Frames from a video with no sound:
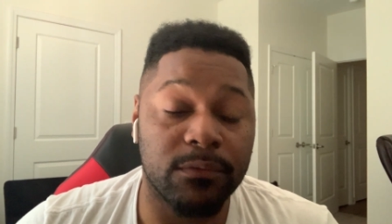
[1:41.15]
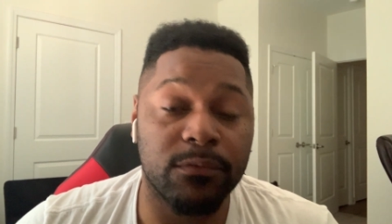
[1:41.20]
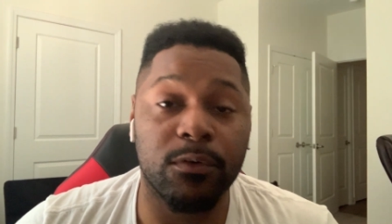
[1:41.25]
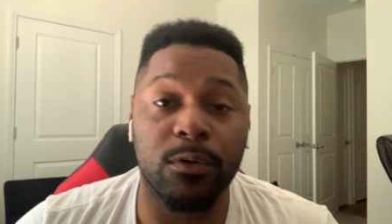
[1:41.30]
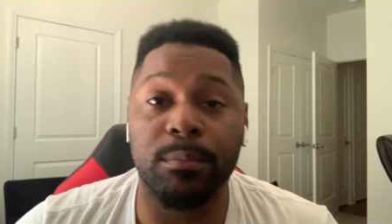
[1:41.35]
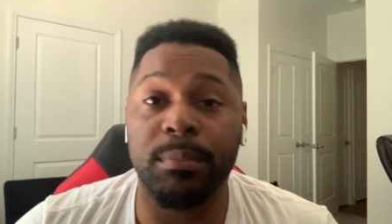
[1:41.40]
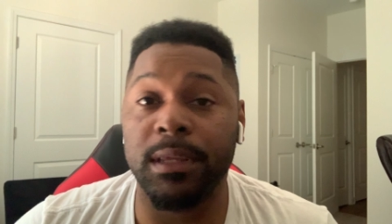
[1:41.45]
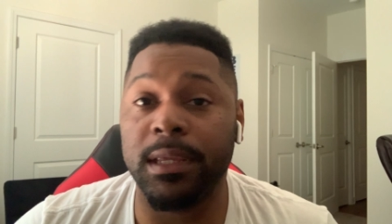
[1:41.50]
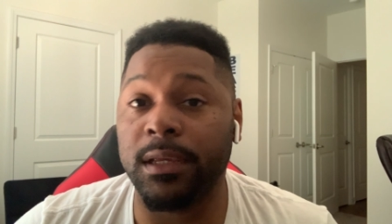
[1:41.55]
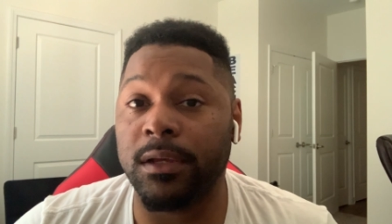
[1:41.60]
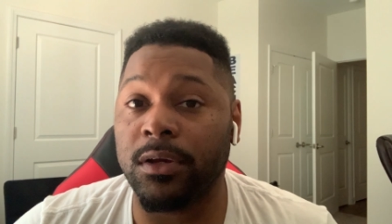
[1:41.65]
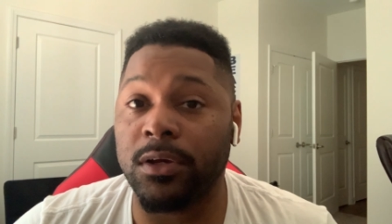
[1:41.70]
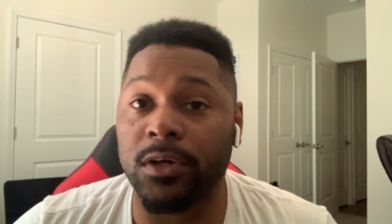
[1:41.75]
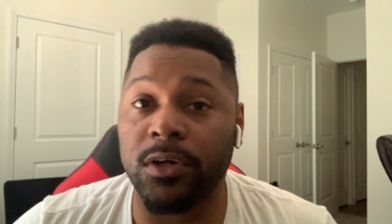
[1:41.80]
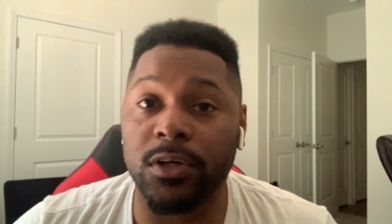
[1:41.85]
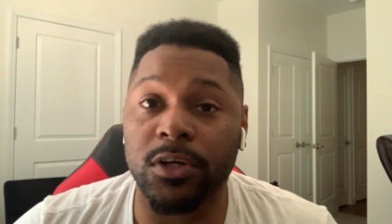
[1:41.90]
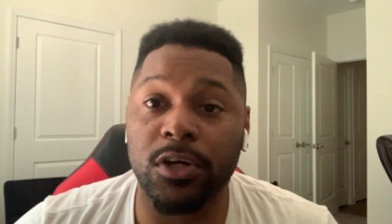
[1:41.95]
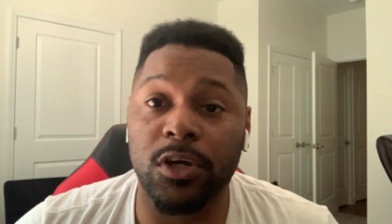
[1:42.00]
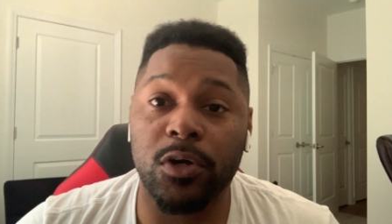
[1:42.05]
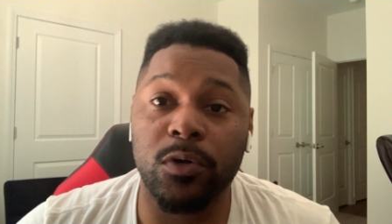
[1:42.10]
for being a
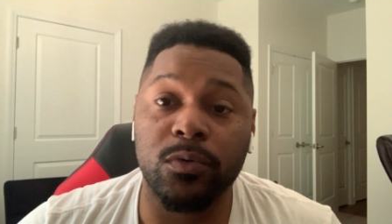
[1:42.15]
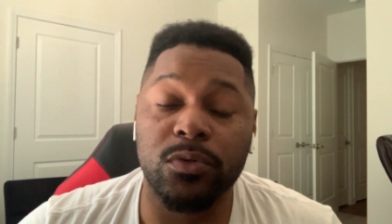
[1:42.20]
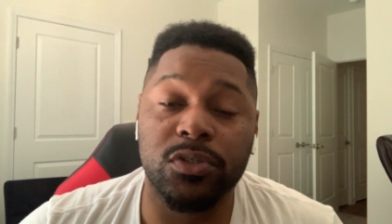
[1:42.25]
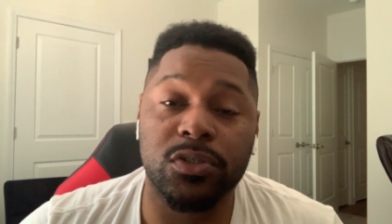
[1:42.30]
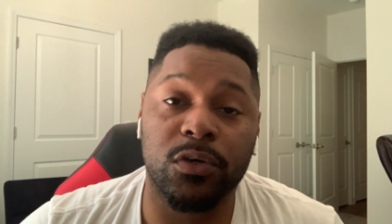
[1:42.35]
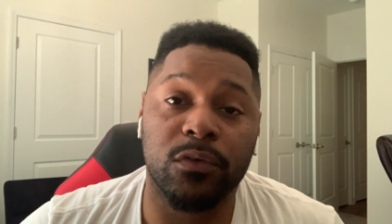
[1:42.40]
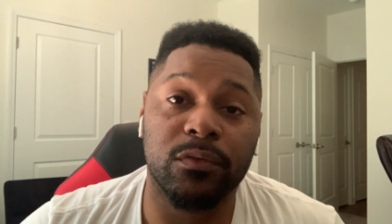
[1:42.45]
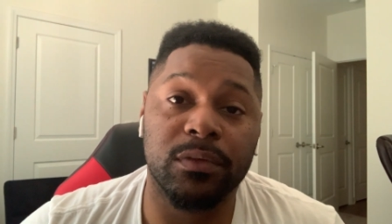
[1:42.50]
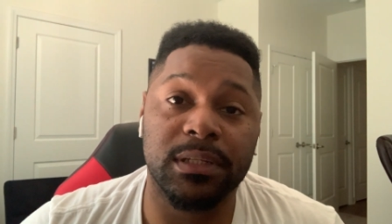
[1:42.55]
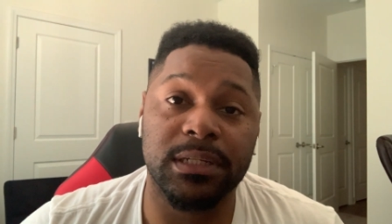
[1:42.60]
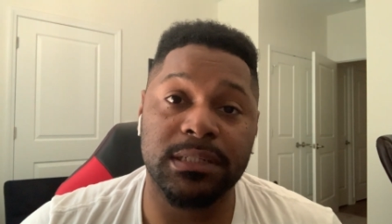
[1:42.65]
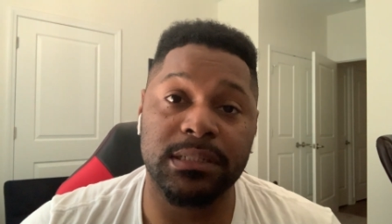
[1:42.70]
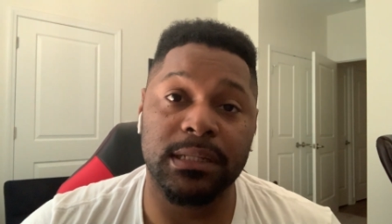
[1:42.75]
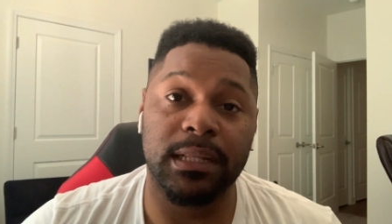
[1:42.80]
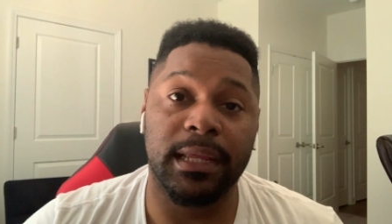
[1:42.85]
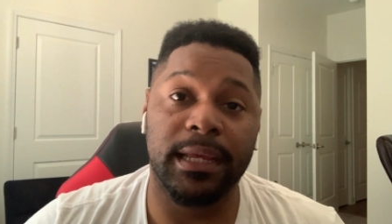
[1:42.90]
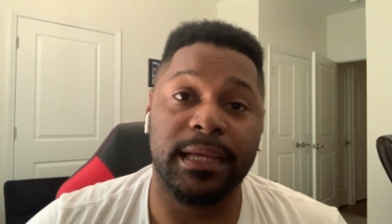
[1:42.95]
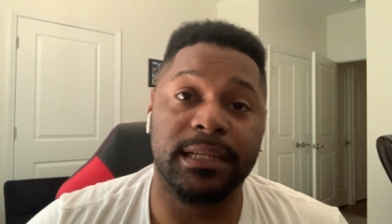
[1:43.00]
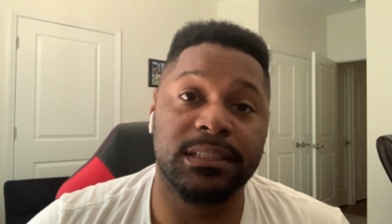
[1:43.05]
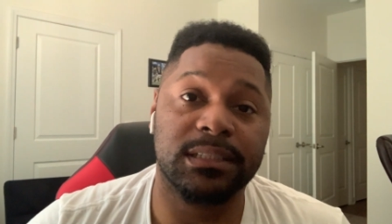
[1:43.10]
good coach over these
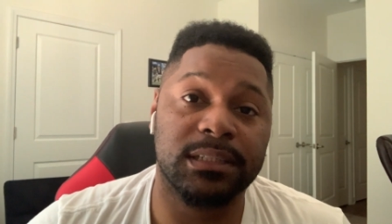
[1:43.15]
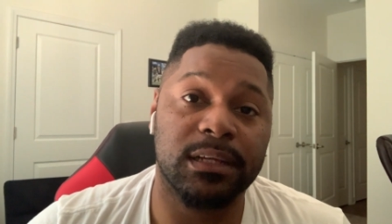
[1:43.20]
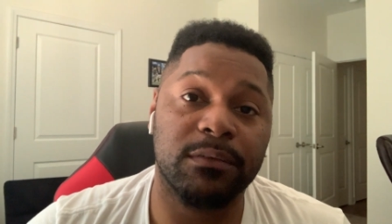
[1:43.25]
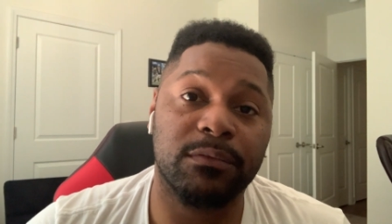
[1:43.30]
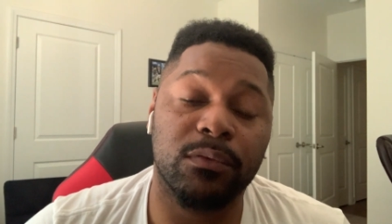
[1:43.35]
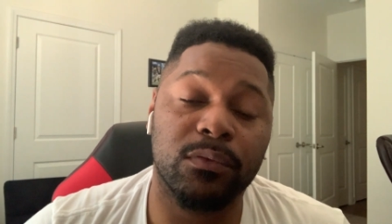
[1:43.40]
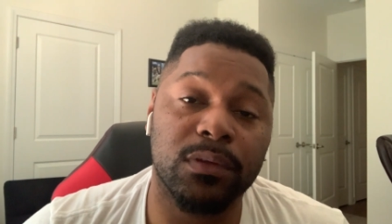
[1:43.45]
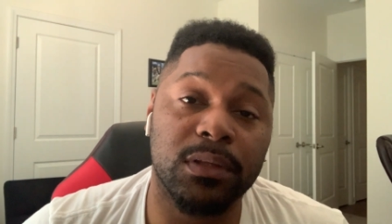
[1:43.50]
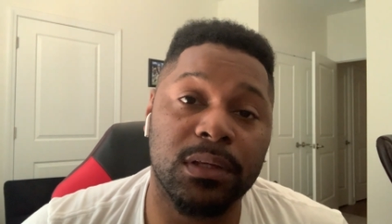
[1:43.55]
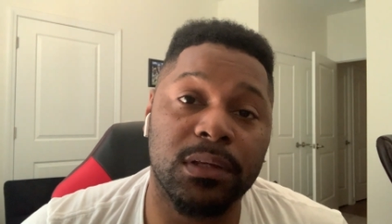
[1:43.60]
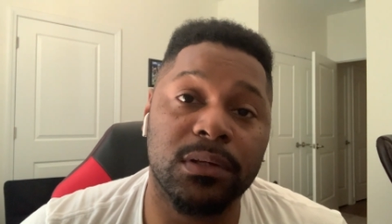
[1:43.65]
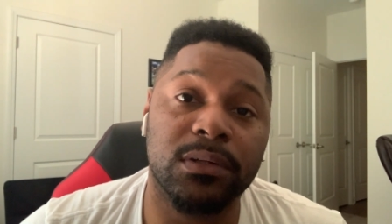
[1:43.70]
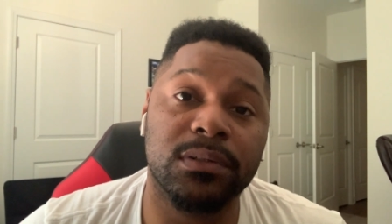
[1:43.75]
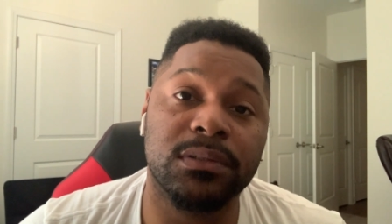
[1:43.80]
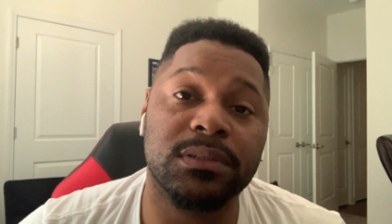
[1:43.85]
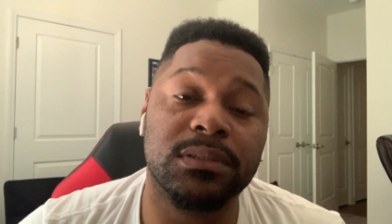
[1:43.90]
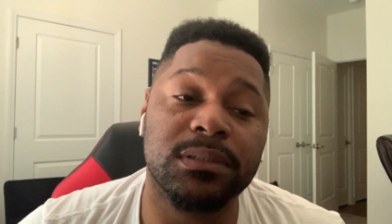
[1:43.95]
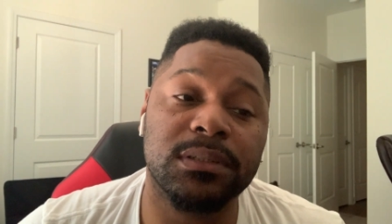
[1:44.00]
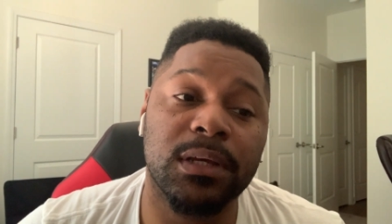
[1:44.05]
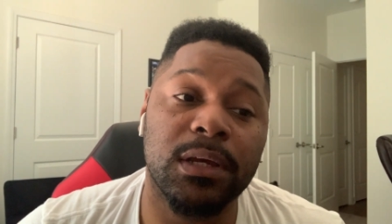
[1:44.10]
last several
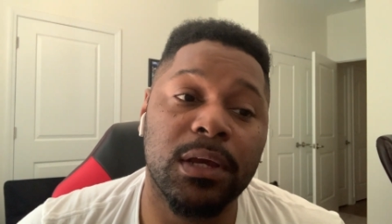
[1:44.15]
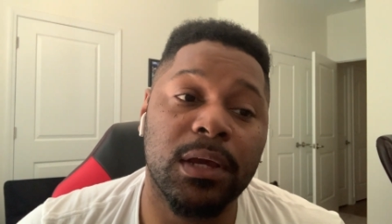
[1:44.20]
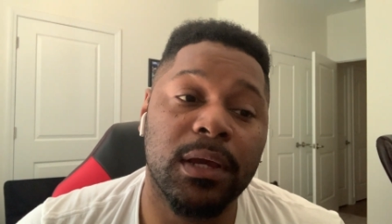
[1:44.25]
years.